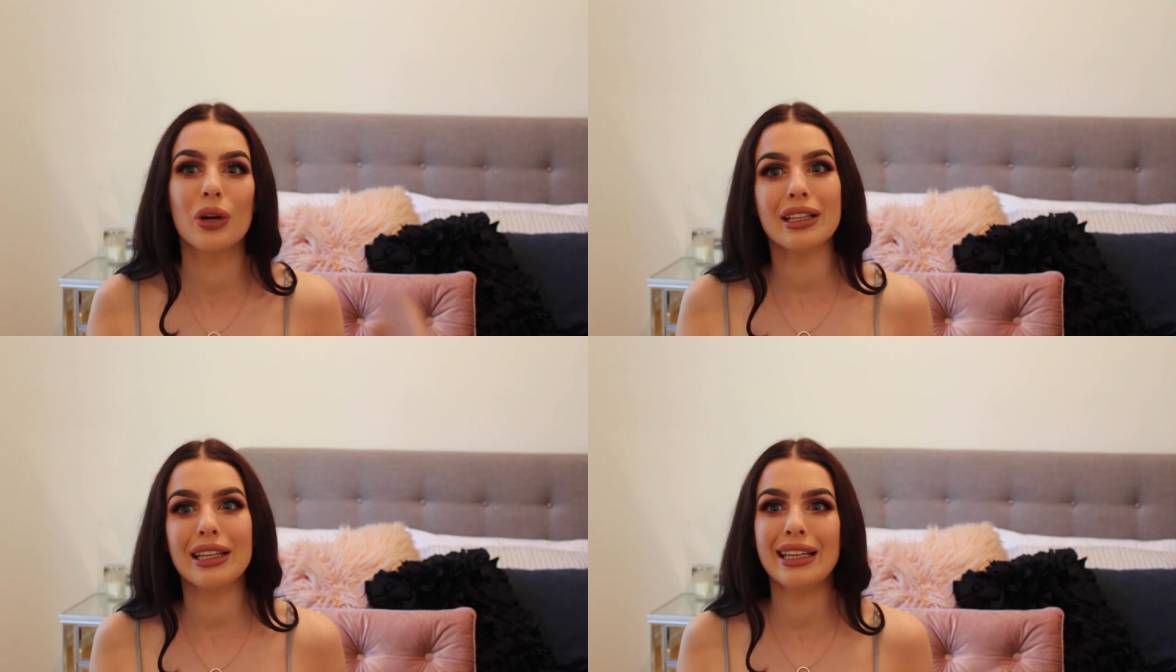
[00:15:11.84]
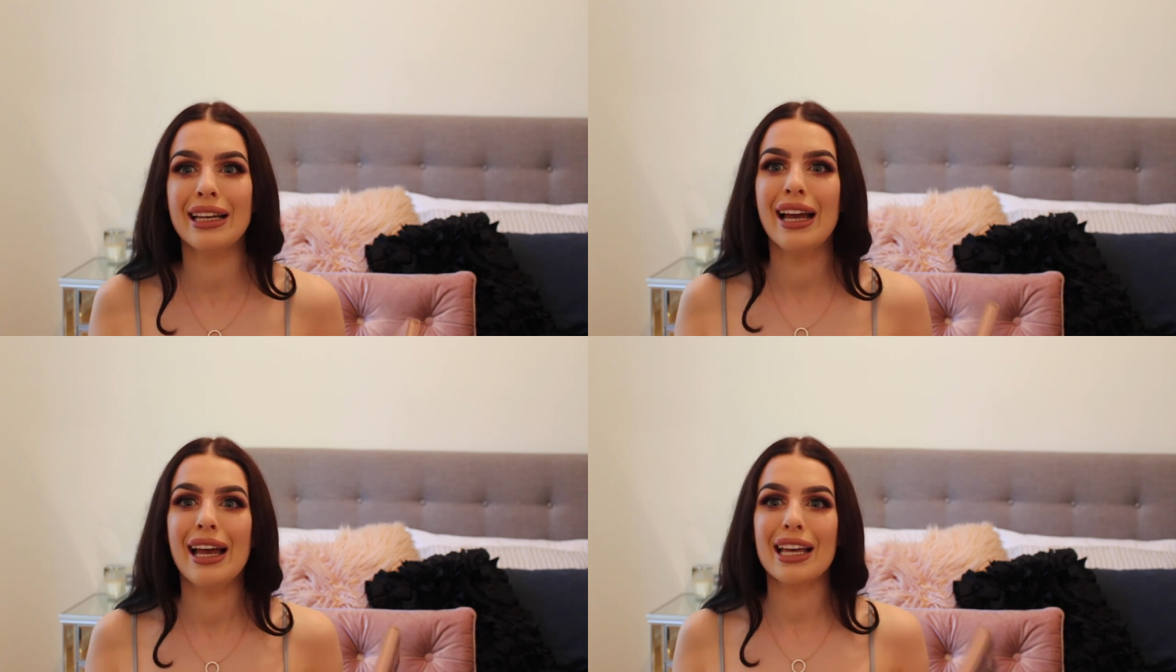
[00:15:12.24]

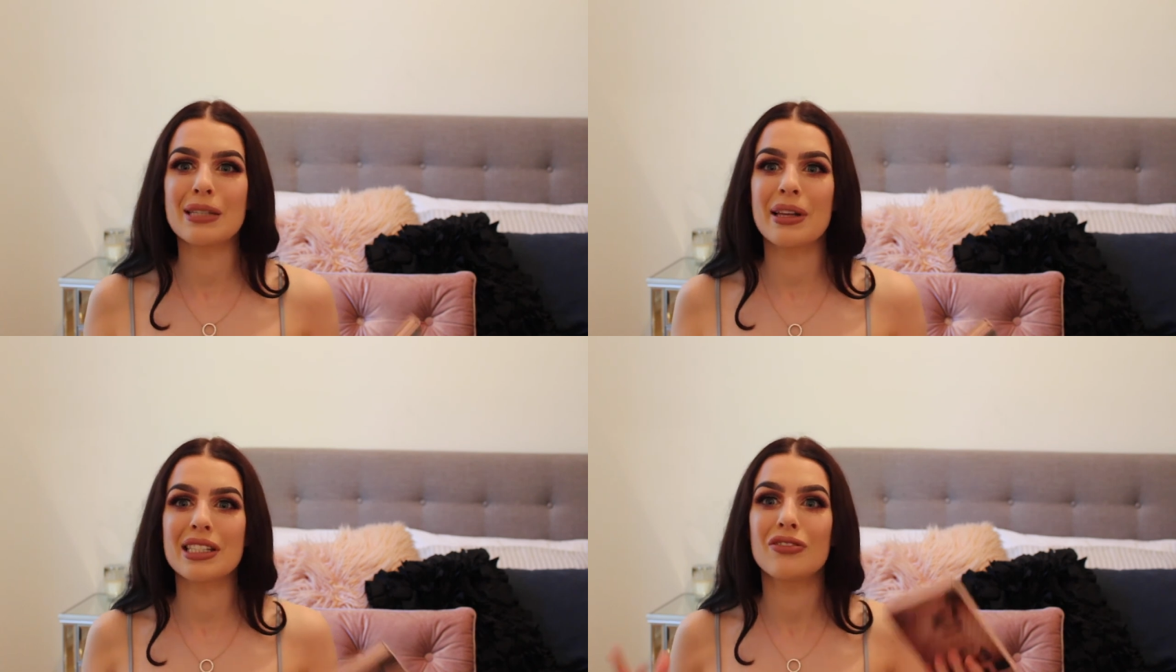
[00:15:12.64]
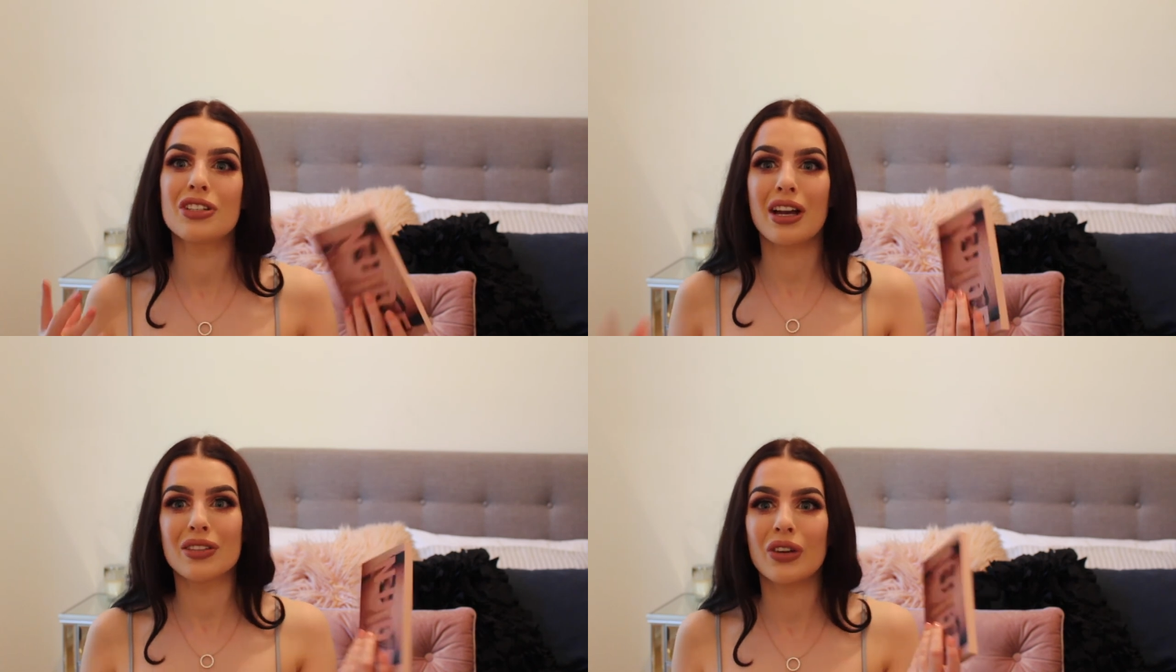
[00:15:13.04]
really expensive
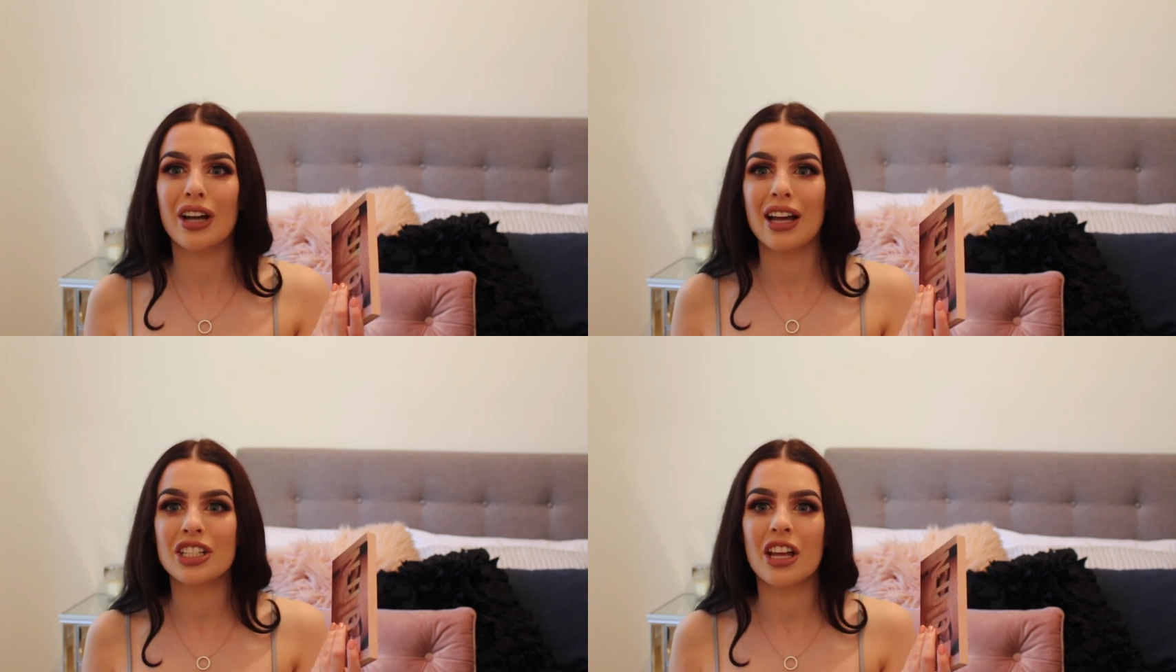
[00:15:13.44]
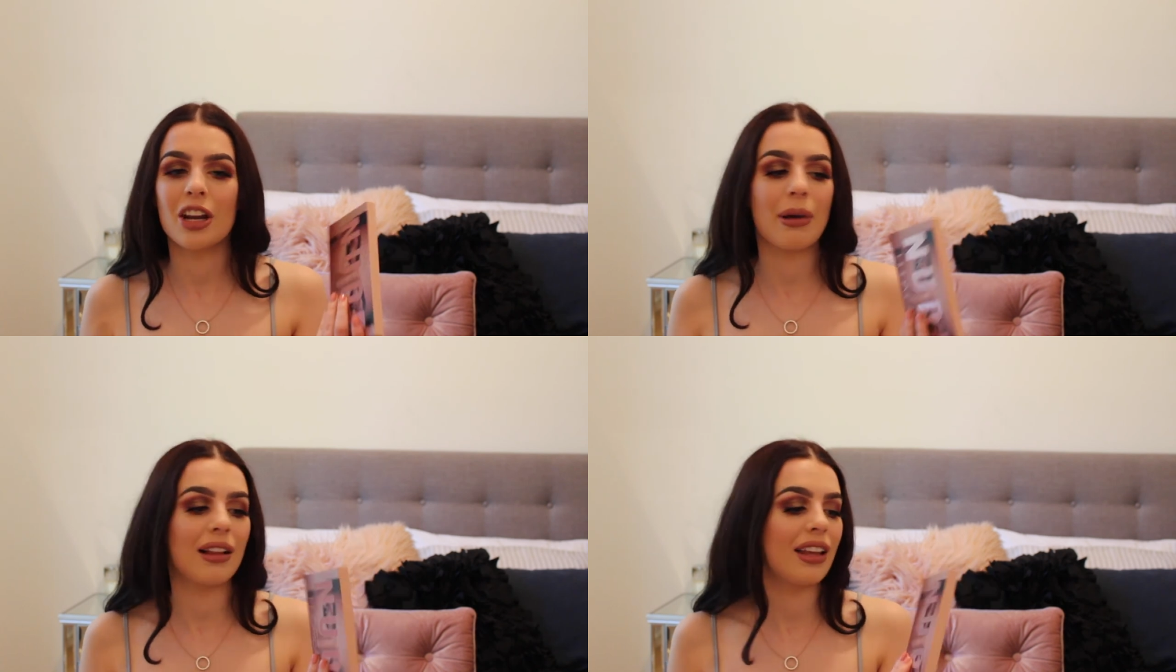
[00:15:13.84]
just for an
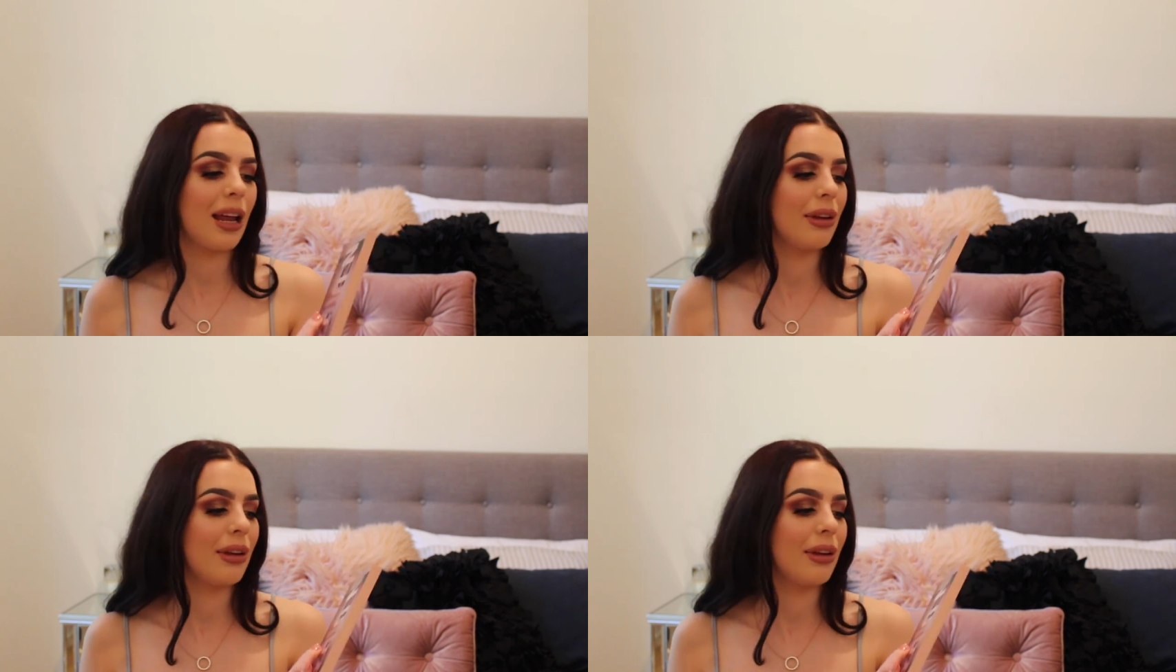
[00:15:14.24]
eyeshadow palette.